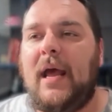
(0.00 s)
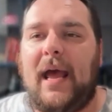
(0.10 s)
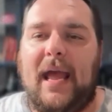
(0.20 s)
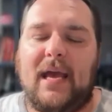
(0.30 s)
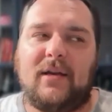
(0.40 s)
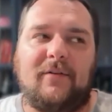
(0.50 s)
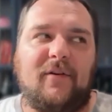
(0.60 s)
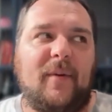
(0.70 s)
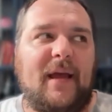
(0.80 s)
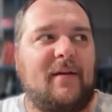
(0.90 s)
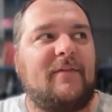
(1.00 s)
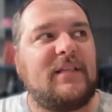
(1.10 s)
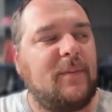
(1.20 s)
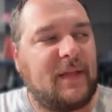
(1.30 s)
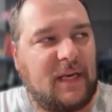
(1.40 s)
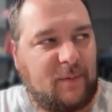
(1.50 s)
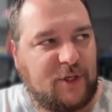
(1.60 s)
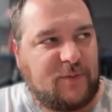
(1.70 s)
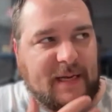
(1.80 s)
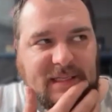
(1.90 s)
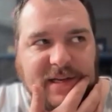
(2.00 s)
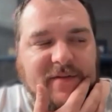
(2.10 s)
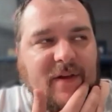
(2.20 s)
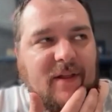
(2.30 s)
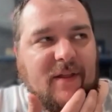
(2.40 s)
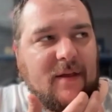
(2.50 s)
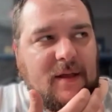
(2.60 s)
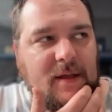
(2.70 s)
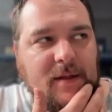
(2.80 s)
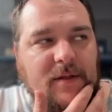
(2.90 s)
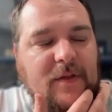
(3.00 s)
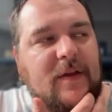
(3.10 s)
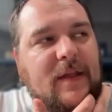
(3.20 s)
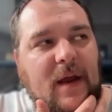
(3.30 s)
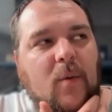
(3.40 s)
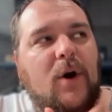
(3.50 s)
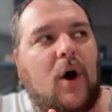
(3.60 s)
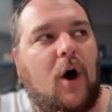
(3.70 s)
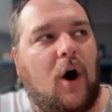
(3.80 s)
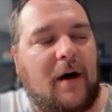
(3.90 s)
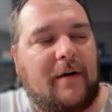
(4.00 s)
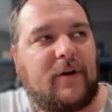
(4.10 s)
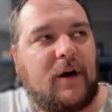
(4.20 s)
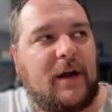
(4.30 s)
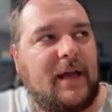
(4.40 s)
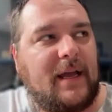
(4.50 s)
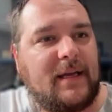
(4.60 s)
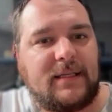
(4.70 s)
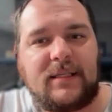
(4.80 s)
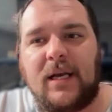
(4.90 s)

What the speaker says: And from a visibility perspective, the thing that I want to offer is